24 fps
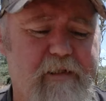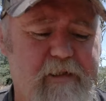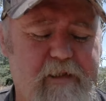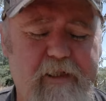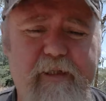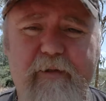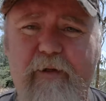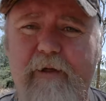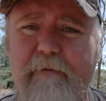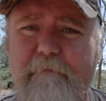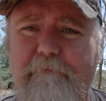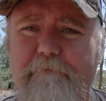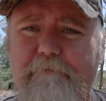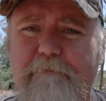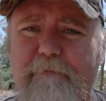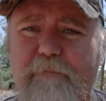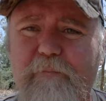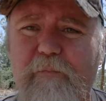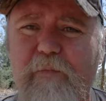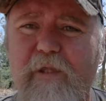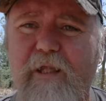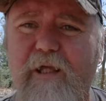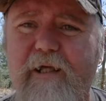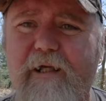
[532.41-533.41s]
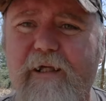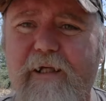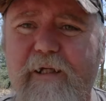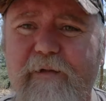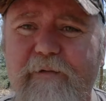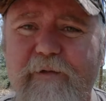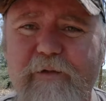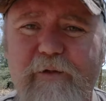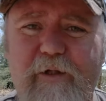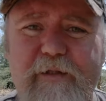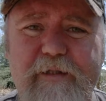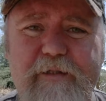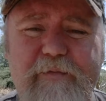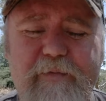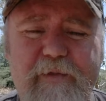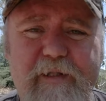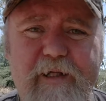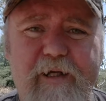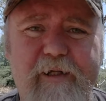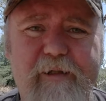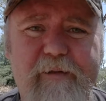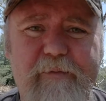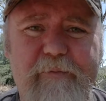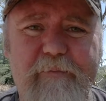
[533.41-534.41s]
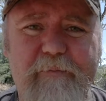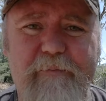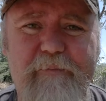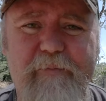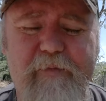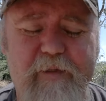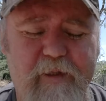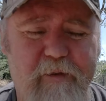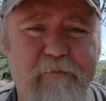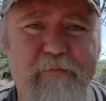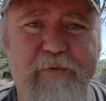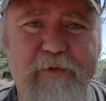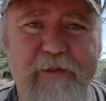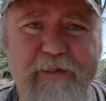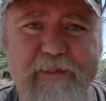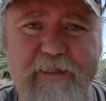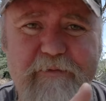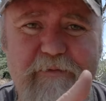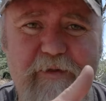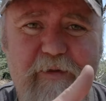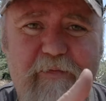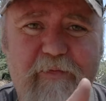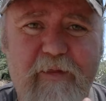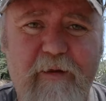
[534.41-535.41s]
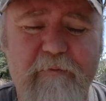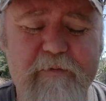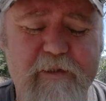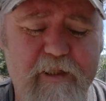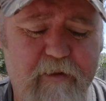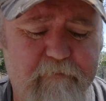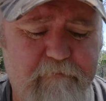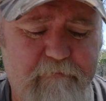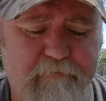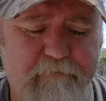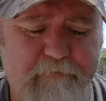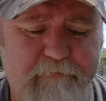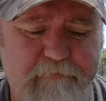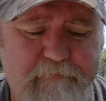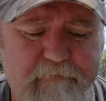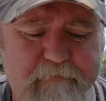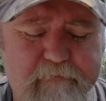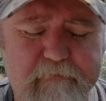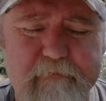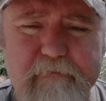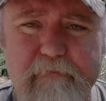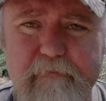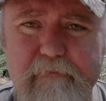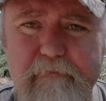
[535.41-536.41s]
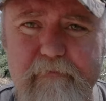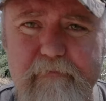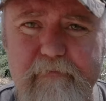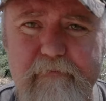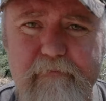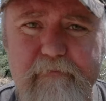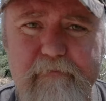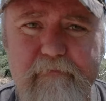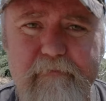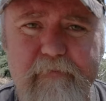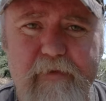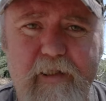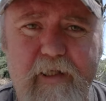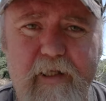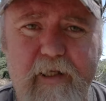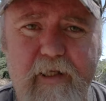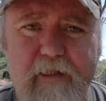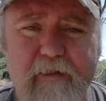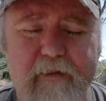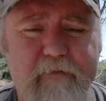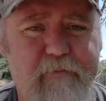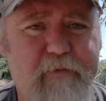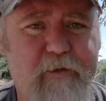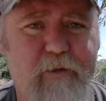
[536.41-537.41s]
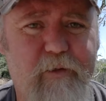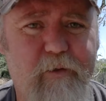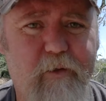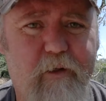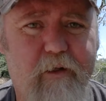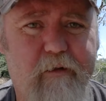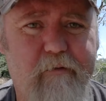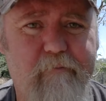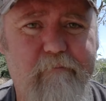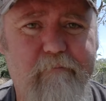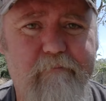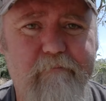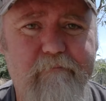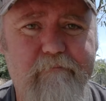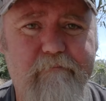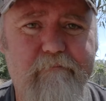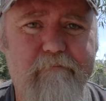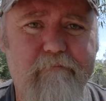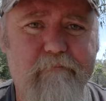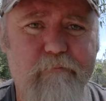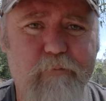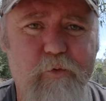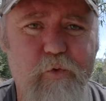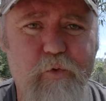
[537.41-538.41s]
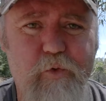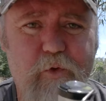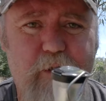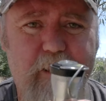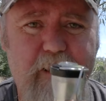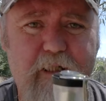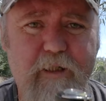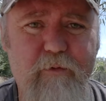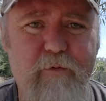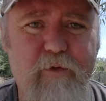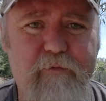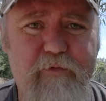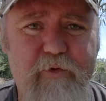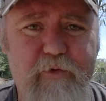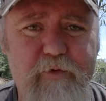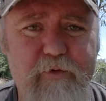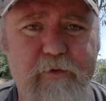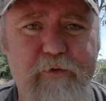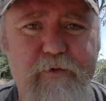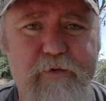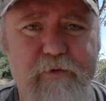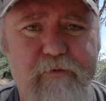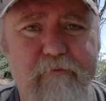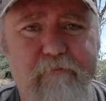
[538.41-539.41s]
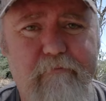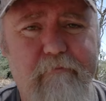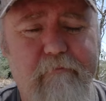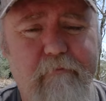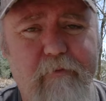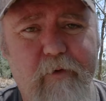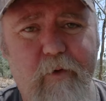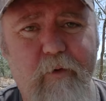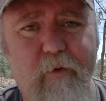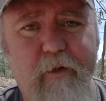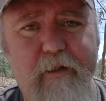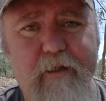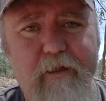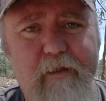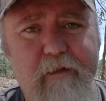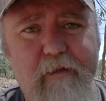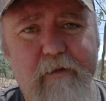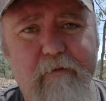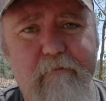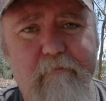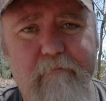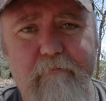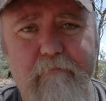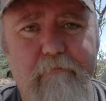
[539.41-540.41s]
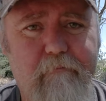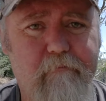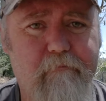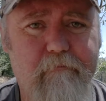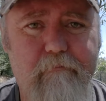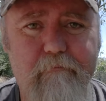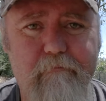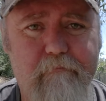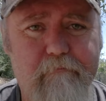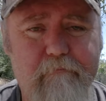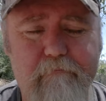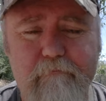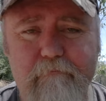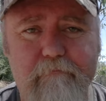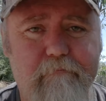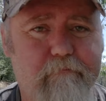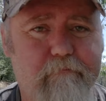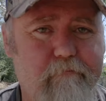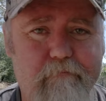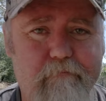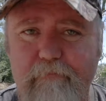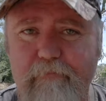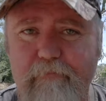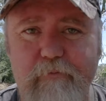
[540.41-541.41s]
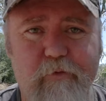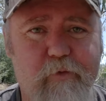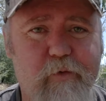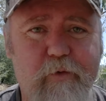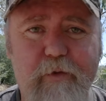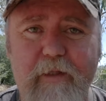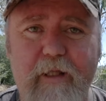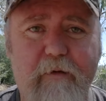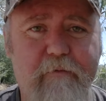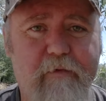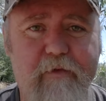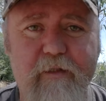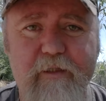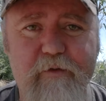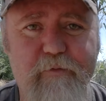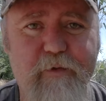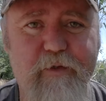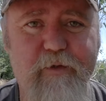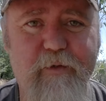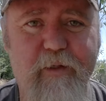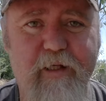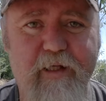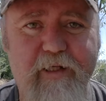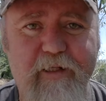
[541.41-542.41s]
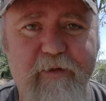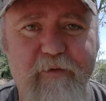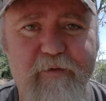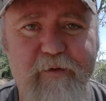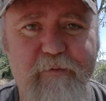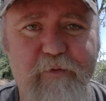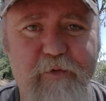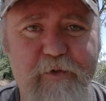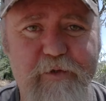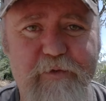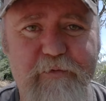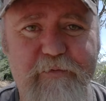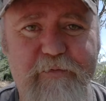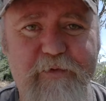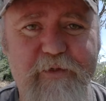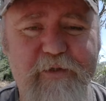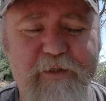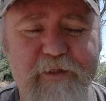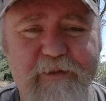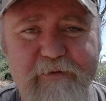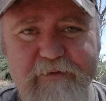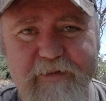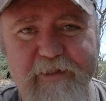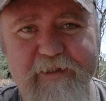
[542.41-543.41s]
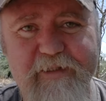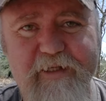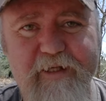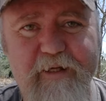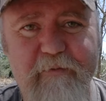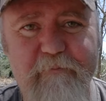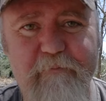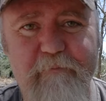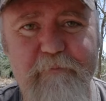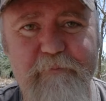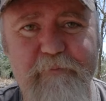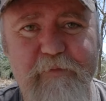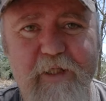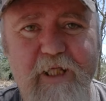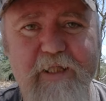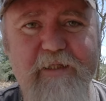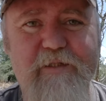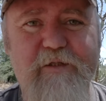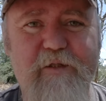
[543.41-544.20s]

Anyway, if you like this video, please give it a thumbs up, and if you like more gear reviews and hiking and all the other things we do out here in the bush and fishing, then hit the